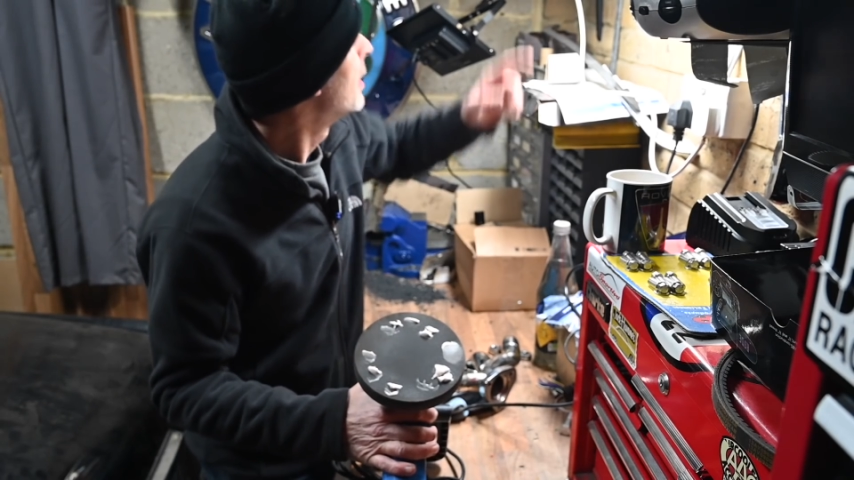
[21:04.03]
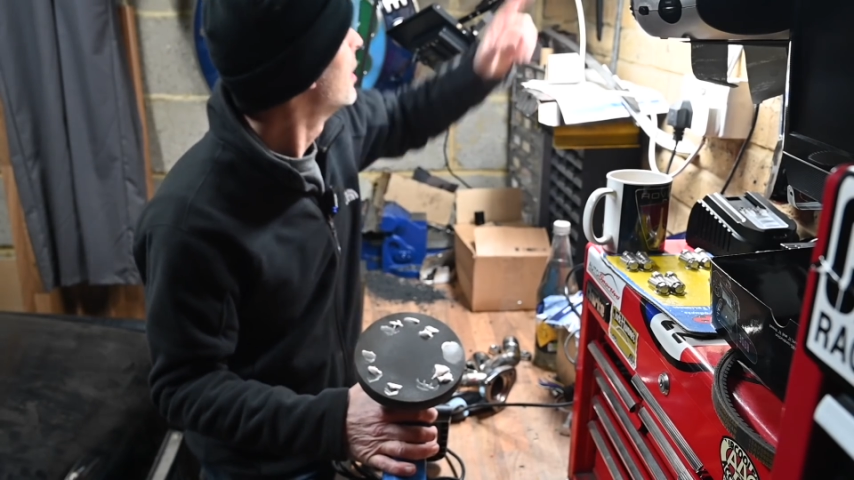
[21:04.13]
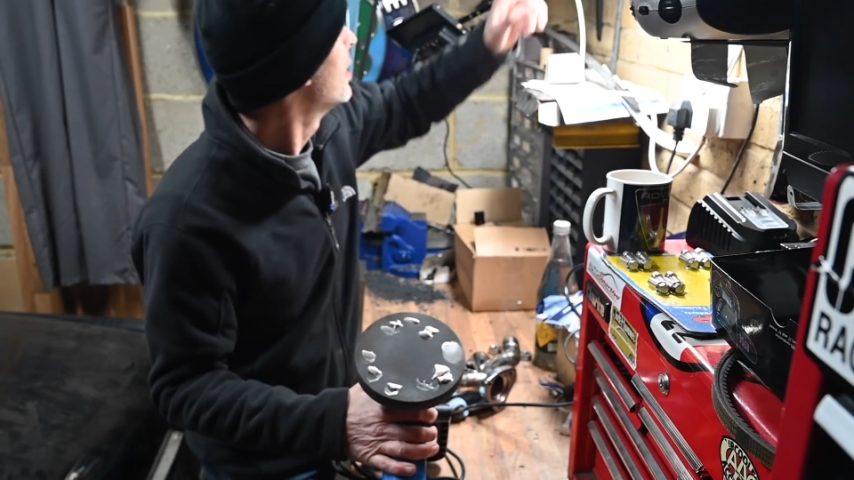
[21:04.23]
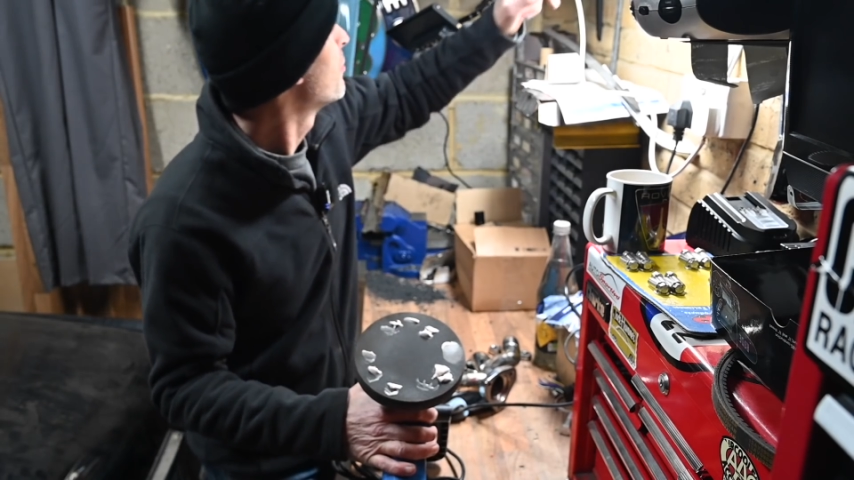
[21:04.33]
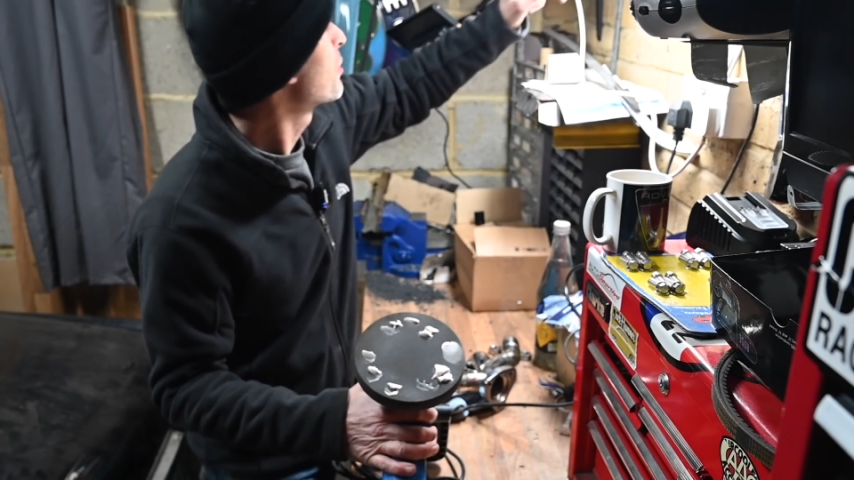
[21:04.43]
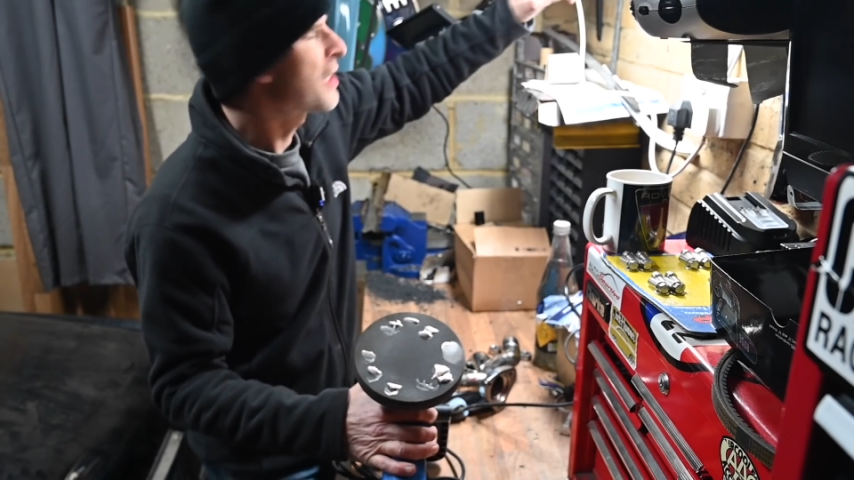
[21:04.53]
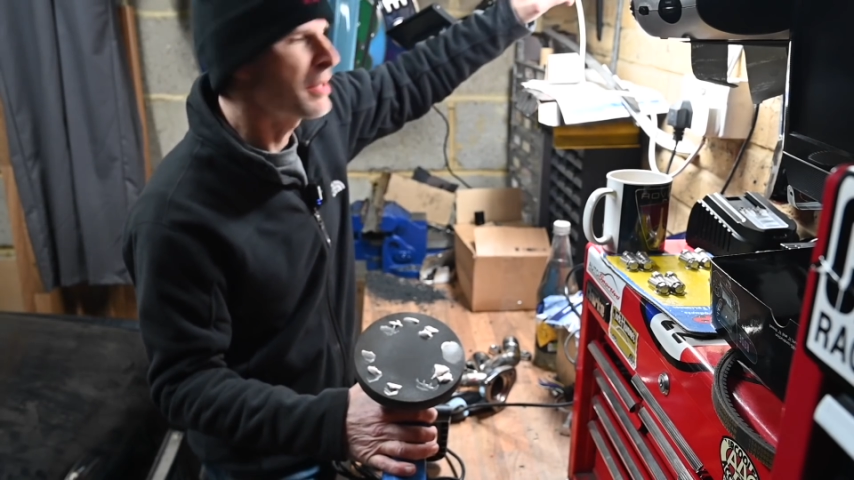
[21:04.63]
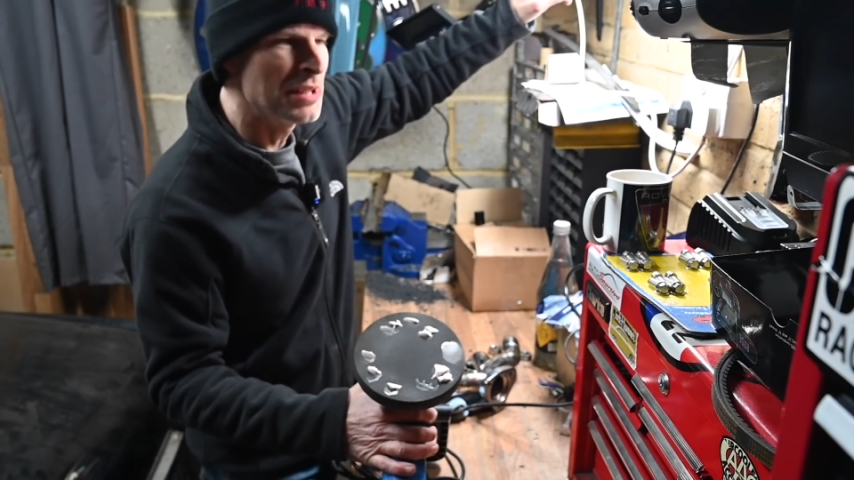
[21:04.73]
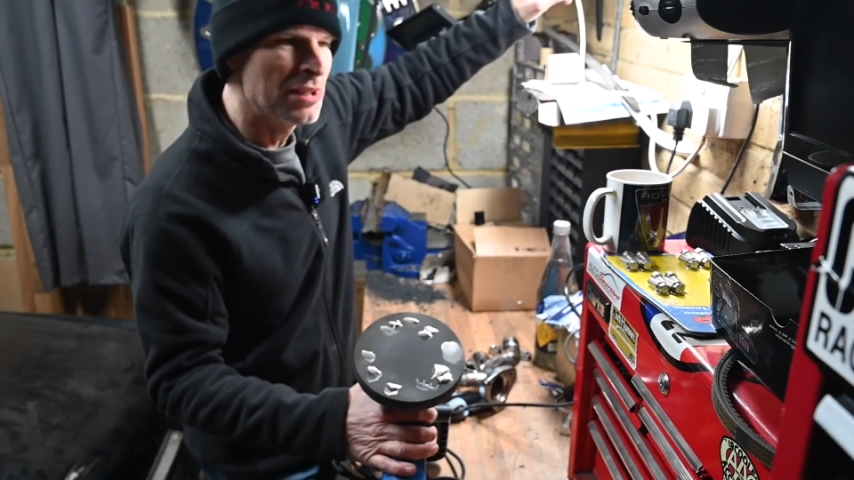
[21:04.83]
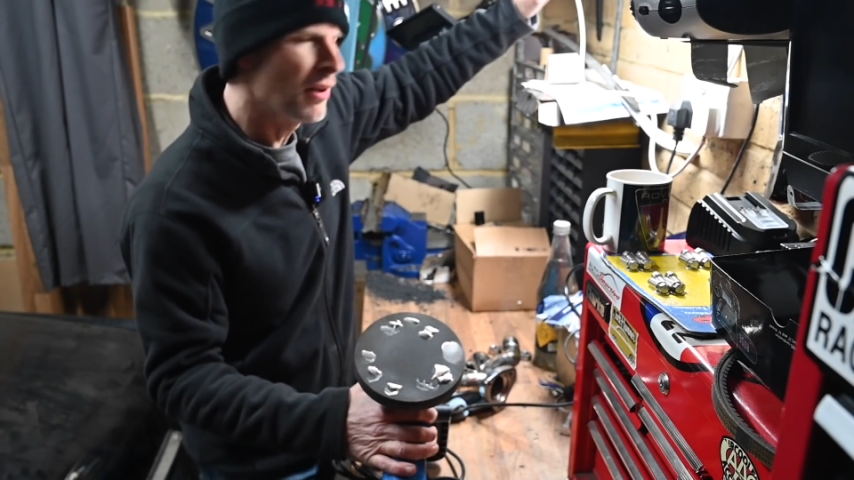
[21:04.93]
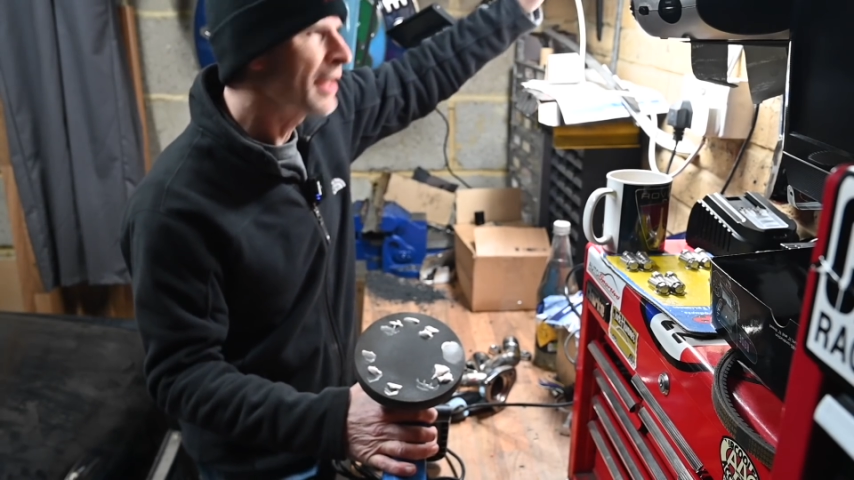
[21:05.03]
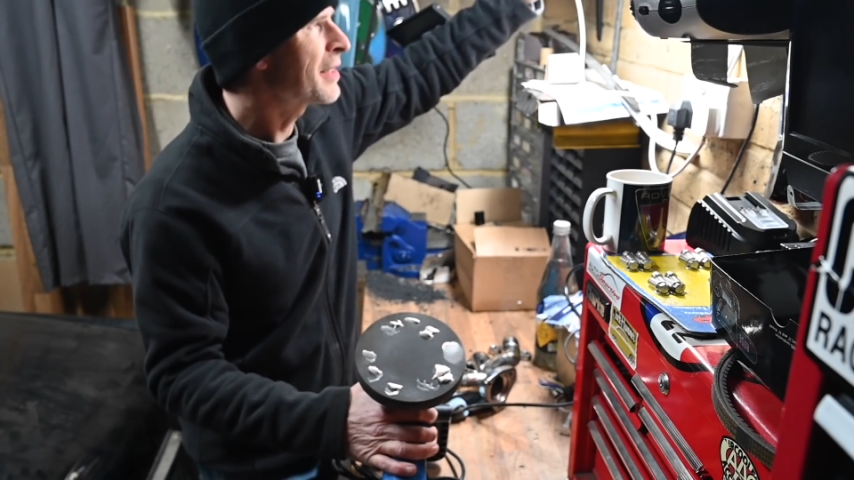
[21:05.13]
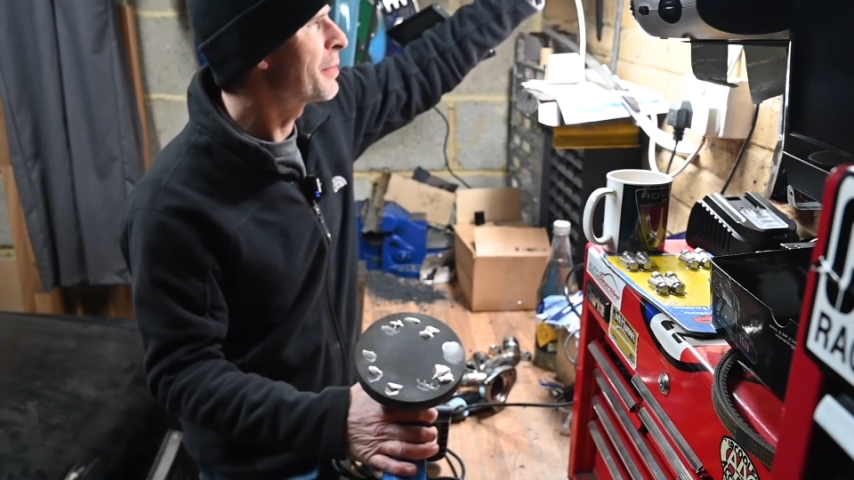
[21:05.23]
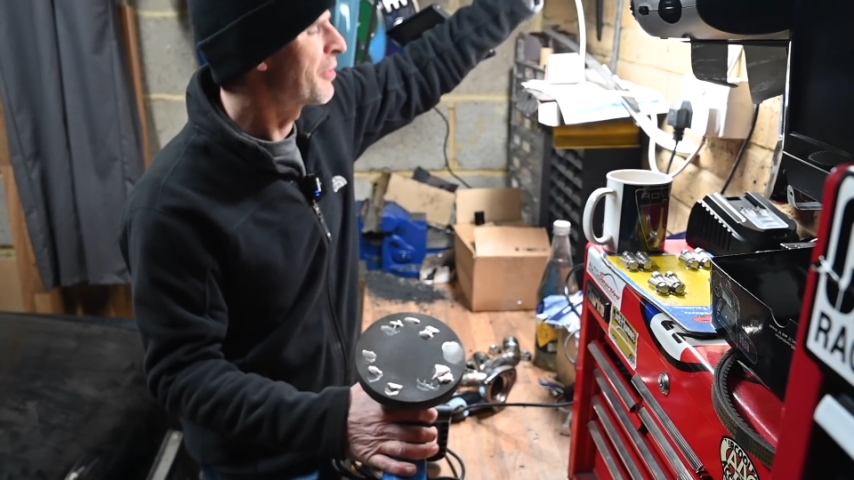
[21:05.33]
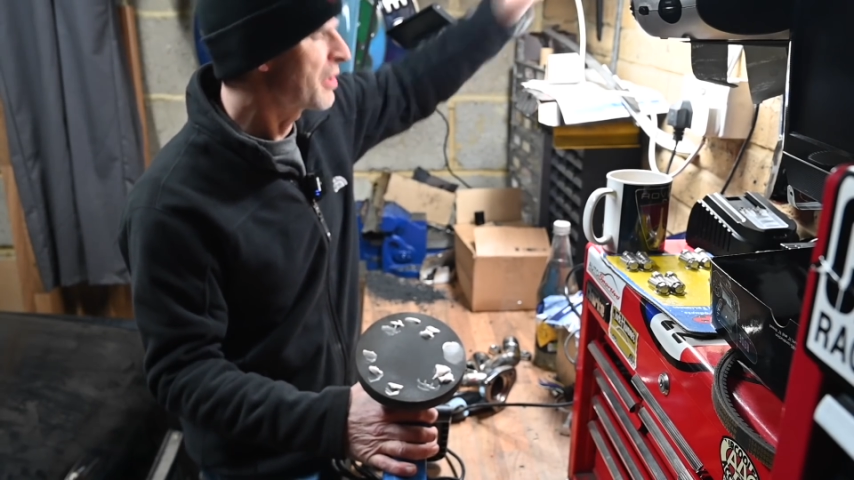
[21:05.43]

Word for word: Um, what do you think of my new light up here on